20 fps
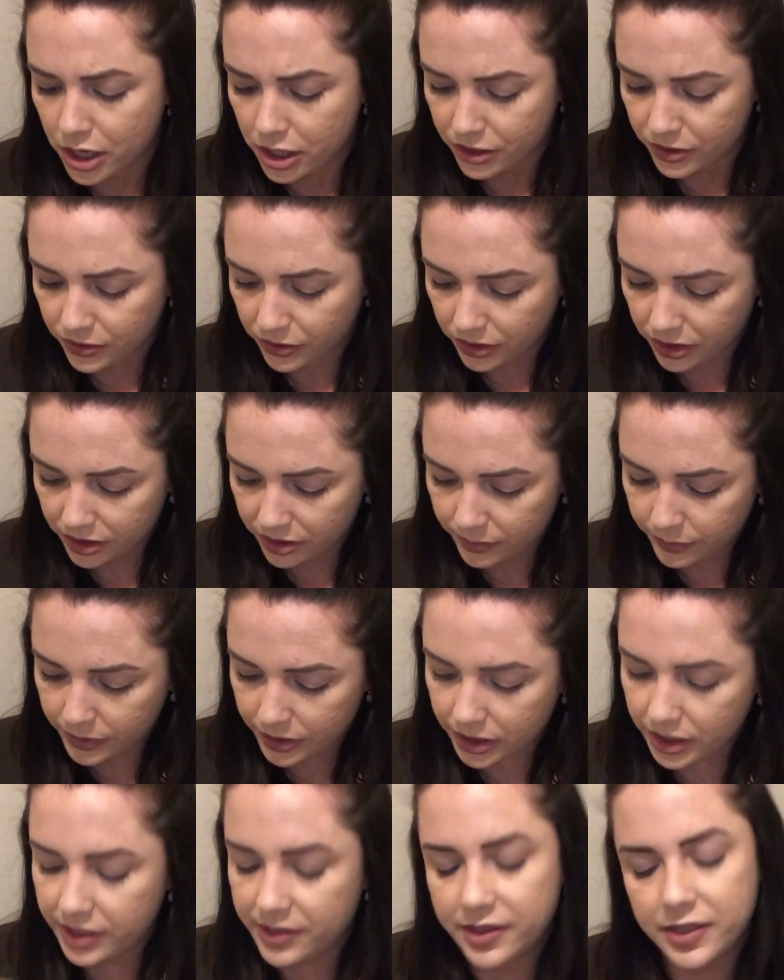So this
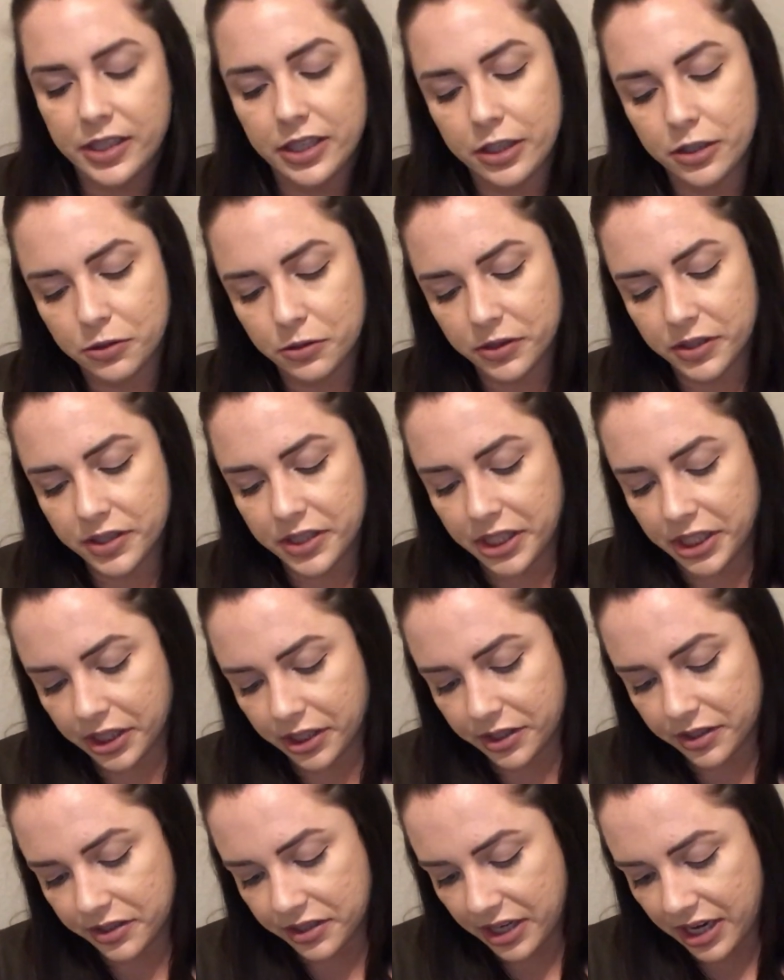one is interesting
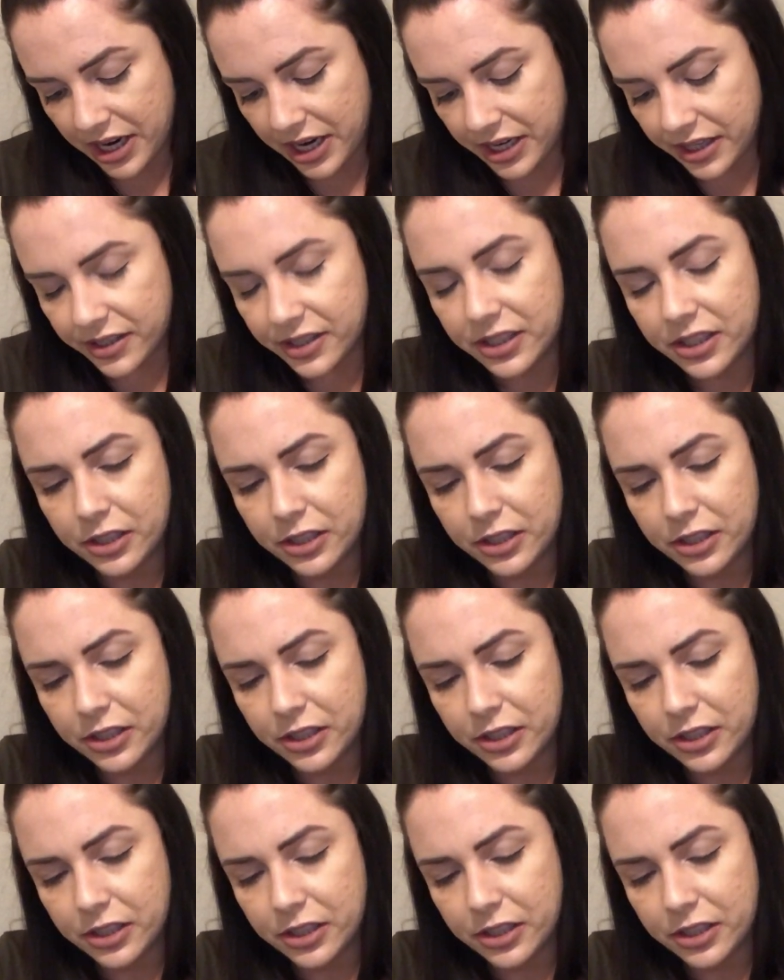because it has